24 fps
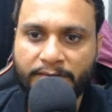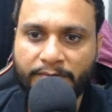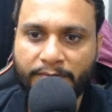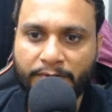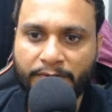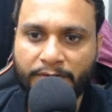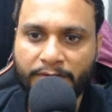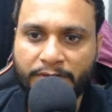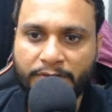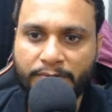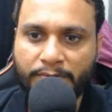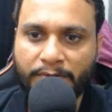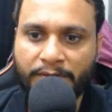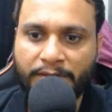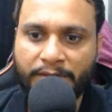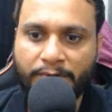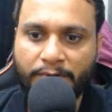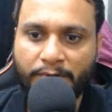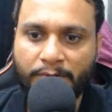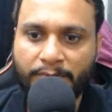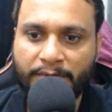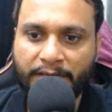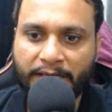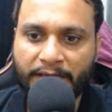For this one, it
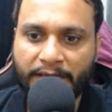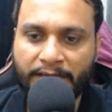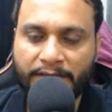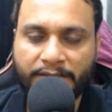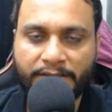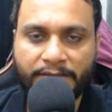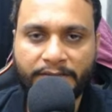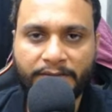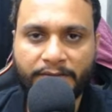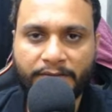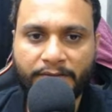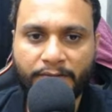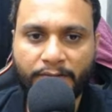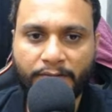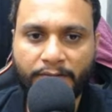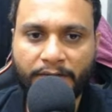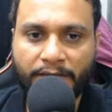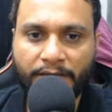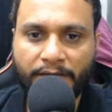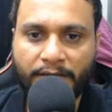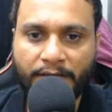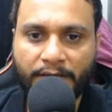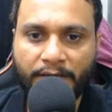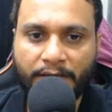will be 8.
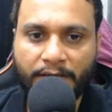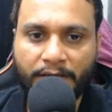Okay.